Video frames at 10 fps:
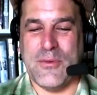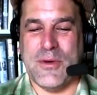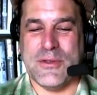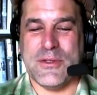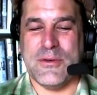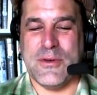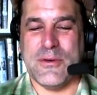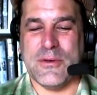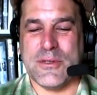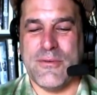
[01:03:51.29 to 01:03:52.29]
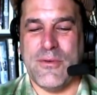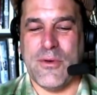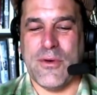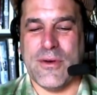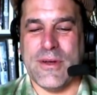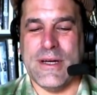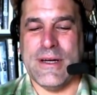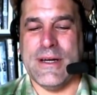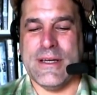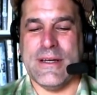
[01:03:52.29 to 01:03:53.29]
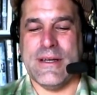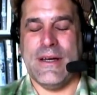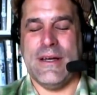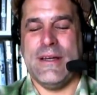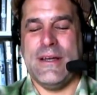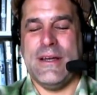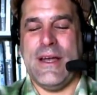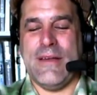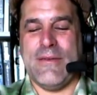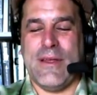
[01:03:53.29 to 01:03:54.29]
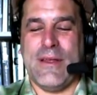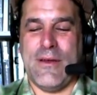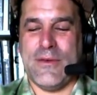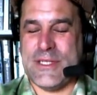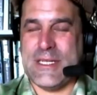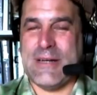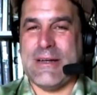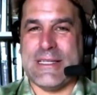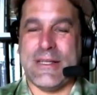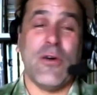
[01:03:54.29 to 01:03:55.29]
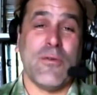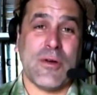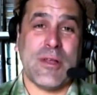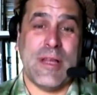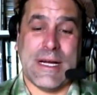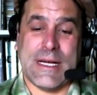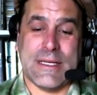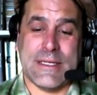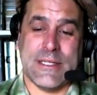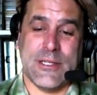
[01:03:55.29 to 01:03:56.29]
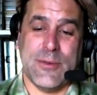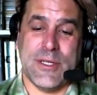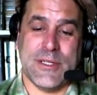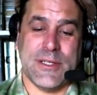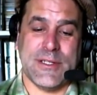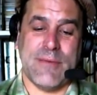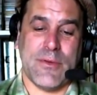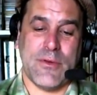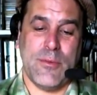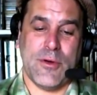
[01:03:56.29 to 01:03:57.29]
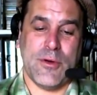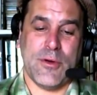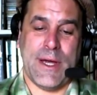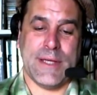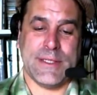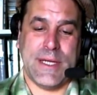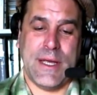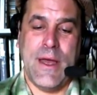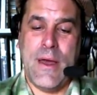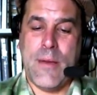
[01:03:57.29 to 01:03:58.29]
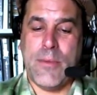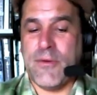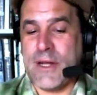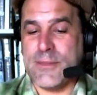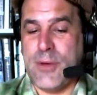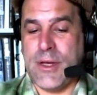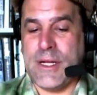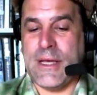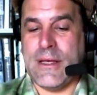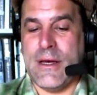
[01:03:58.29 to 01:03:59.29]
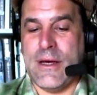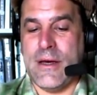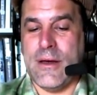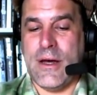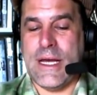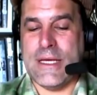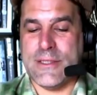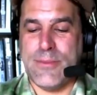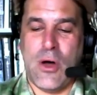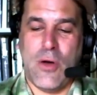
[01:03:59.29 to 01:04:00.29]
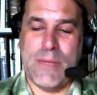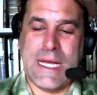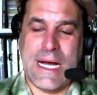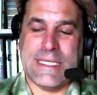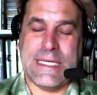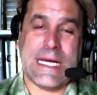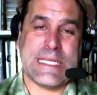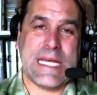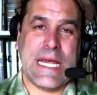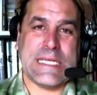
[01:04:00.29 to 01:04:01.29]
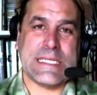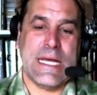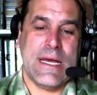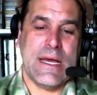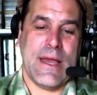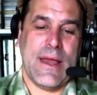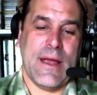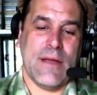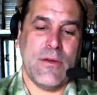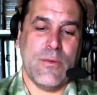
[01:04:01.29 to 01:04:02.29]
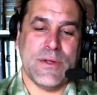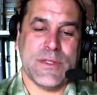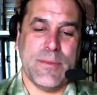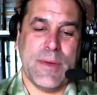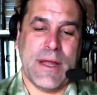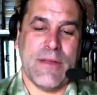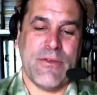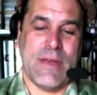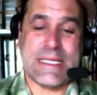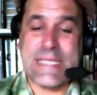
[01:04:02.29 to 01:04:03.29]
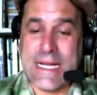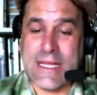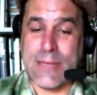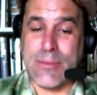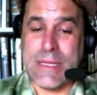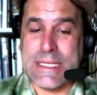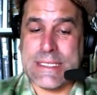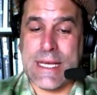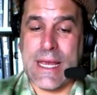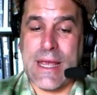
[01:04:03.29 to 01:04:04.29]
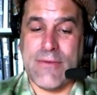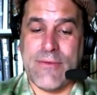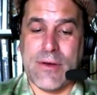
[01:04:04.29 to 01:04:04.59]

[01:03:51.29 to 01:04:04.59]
you want to use for a serious overclocking system. It just doesn't have the thermal capacity. But if you've got a small mini ITX case and you want something that's aesthetically pleasing and